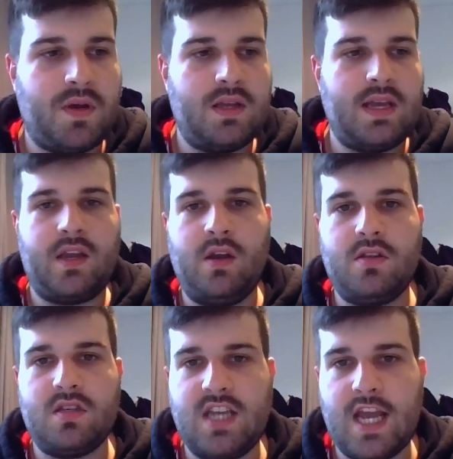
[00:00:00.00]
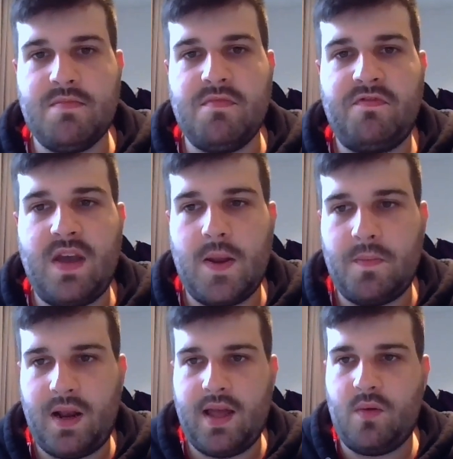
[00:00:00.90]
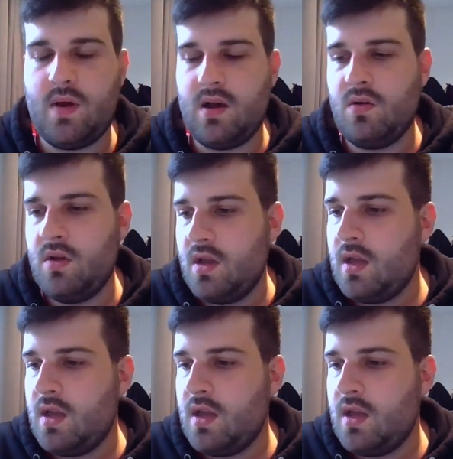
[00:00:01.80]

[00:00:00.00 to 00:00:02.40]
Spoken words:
But, yeah, good to see him fit and playing well.